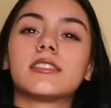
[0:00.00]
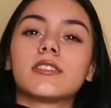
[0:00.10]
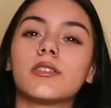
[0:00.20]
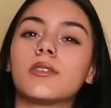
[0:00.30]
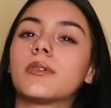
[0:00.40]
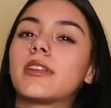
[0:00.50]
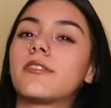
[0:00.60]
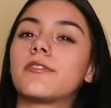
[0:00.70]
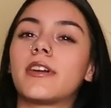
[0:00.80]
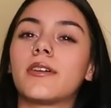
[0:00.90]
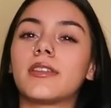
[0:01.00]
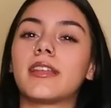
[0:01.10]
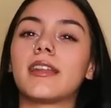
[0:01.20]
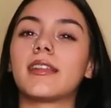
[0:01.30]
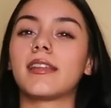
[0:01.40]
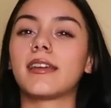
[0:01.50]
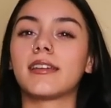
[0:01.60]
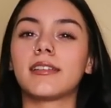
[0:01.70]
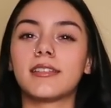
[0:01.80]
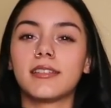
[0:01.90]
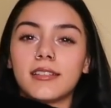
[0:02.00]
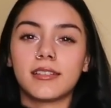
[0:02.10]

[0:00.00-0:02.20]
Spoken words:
is the only one I found that I liked.